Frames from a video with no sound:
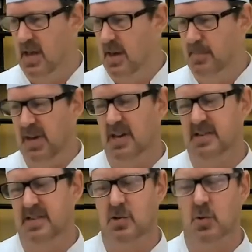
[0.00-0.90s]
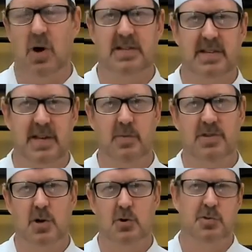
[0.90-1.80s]
Because this quantity was
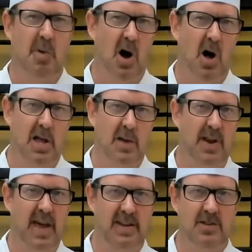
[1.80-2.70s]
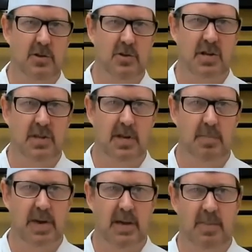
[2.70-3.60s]
so small, I went ahead and used a little
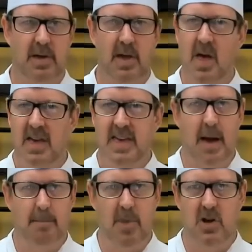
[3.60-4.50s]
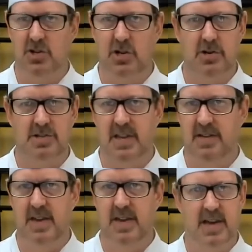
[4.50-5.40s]
bit, but yeah, monk sugar,
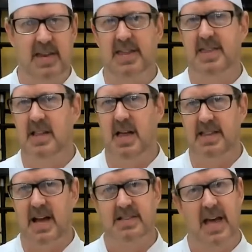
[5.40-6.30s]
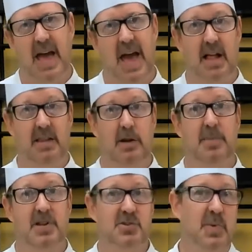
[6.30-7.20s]
stevia, anything like that to add that little
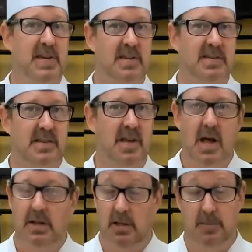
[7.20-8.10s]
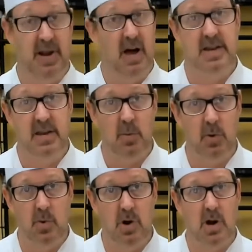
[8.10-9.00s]
bit of sweetness. A little bit of honey would
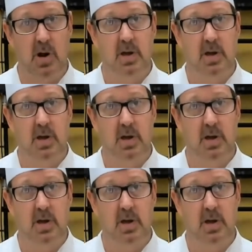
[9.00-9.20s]
work.